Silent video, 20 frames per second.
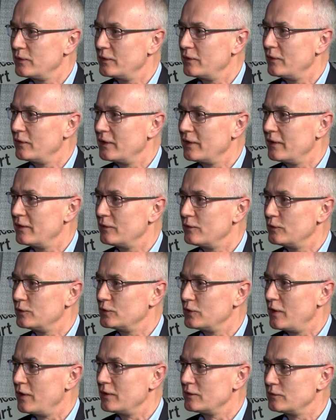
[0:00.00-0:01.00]
to do clinical
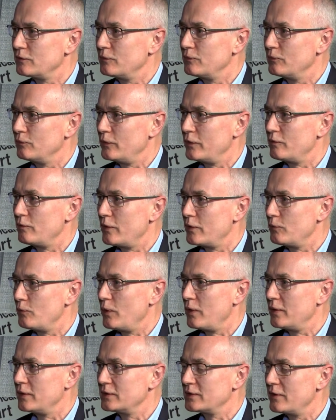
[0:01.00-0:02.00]
trials with red
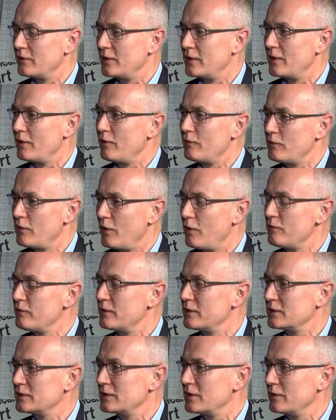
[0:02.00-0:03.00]
wine, so the o
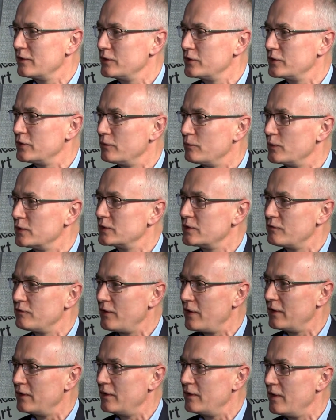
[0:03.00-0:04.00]
obvious solution was to
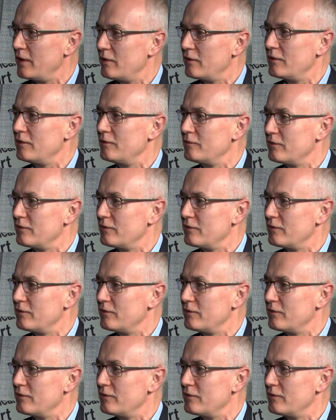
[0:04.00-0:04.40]
find another